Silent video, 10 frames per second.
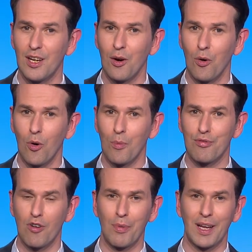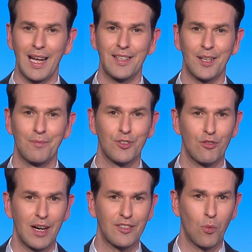or propaganda.
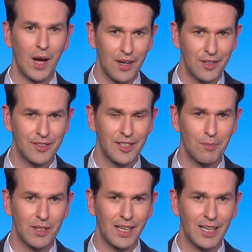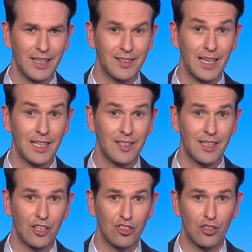To raise awareness, this Monday is
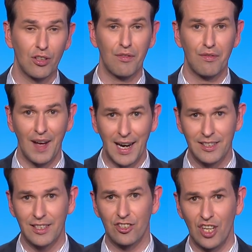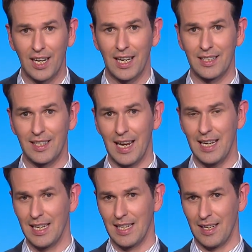International Fact-Checking
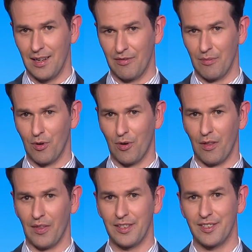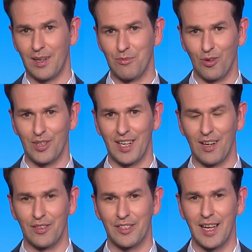Day. And for more on this, I'm joined
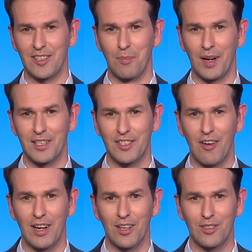here on set by Derek